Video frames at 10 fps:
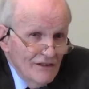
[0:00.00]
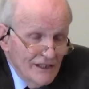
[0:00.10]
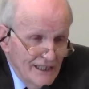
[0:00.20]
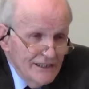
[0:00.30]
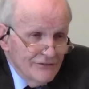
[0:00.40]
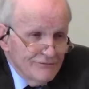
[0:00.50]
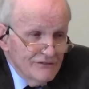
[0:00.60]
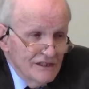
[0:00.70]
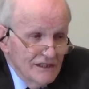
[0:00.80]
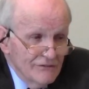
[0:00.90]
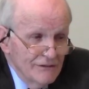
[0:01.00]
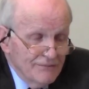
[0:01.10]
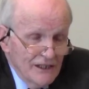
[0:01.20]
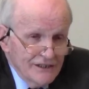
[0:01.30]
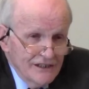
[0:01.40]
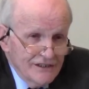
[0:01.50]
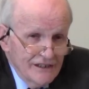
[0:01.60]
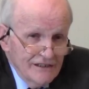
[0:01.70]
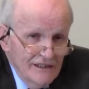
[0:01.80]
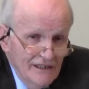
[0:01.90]
the kind of
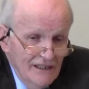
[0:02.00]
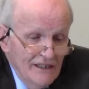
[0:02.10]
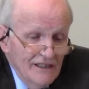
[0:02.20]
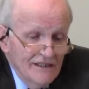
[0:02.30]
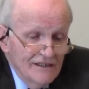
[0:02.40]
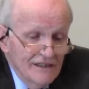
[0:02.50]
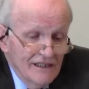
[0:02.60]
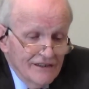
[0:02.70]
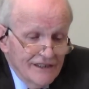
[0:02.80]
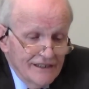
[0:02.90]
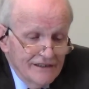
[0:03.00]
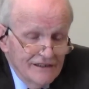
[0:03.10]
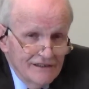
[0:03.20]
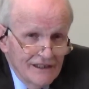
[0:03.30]
reprocessing that